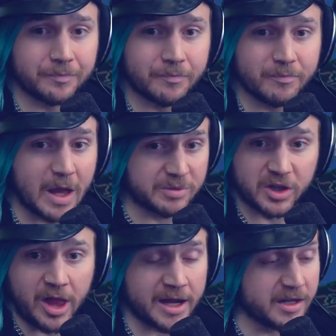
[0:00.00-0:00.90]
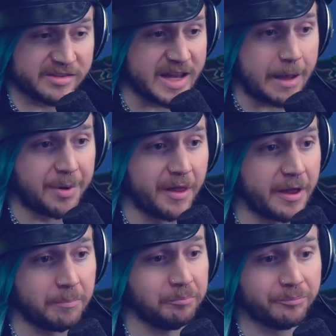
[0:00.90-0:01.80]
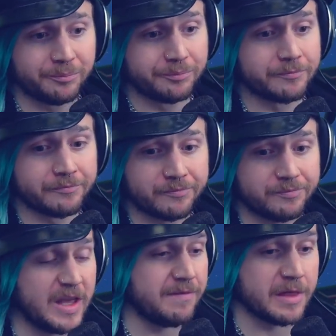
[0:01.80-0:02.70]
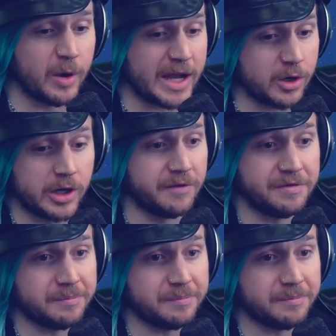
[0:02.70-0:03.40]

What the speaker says: I'm still not going to snap on them. Even though I could have.